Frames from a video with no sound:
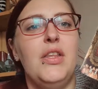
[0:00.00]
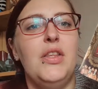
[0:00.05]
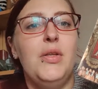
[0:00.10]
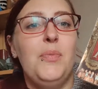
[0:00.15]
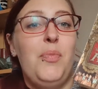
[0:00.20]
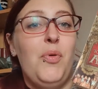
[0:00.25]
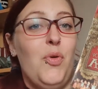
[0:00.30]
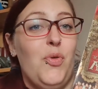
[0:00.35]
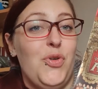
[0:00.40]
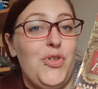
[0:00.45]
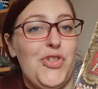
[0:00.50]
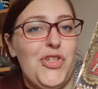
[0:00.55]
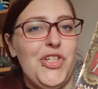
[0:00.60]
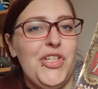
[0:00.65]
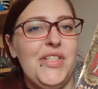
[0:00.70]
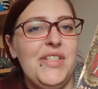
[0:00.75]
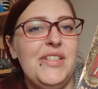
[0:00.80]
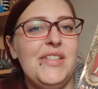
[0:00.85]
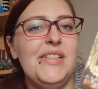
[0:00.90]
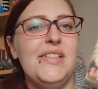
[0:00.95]
the
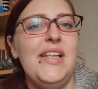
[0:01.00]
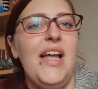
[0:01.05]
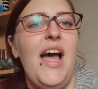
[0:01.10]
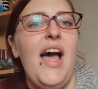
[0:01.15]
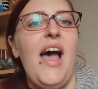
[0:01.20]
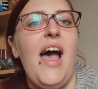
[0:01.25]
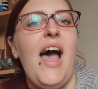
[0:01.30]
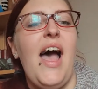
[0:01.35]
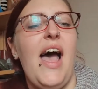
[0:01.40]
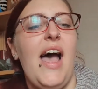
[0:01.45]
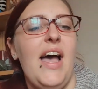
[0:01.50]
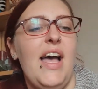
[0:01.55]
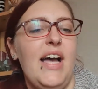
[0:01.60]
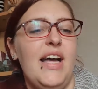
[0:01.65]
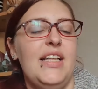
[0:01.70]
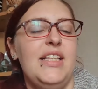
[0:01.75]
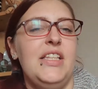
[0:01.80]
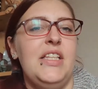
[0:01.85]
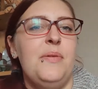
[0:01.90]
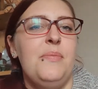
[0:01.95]
Borgias
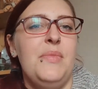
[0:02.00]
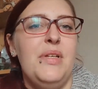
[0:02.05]
and the